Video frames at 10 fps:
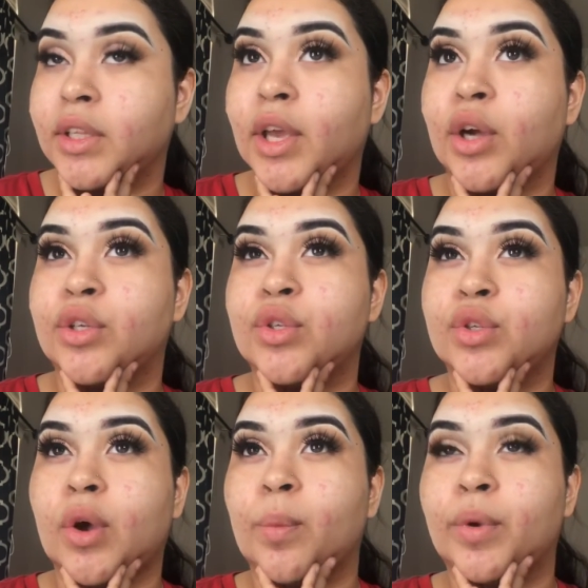They are
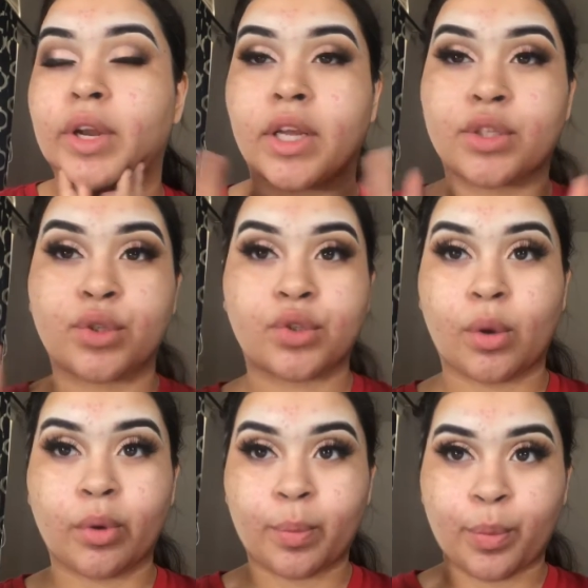so pretty and
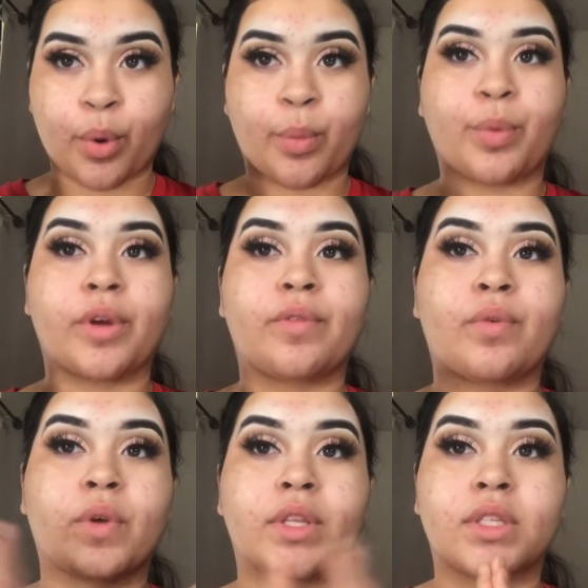so appropriate
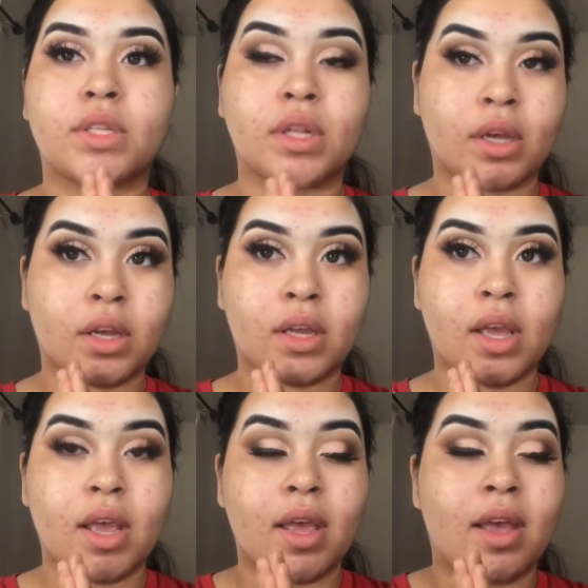for this look.
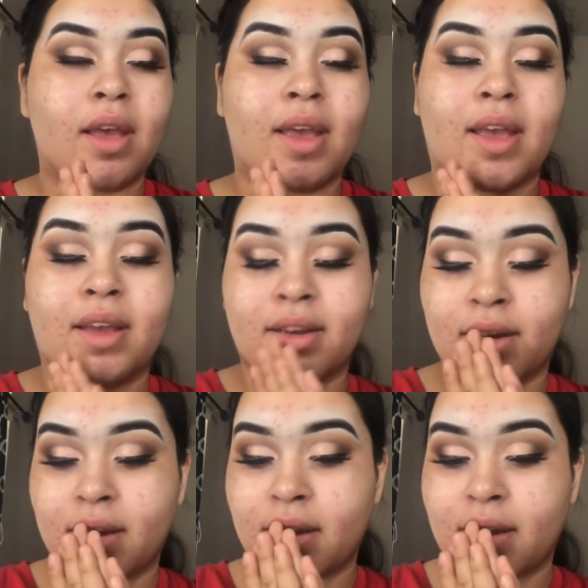And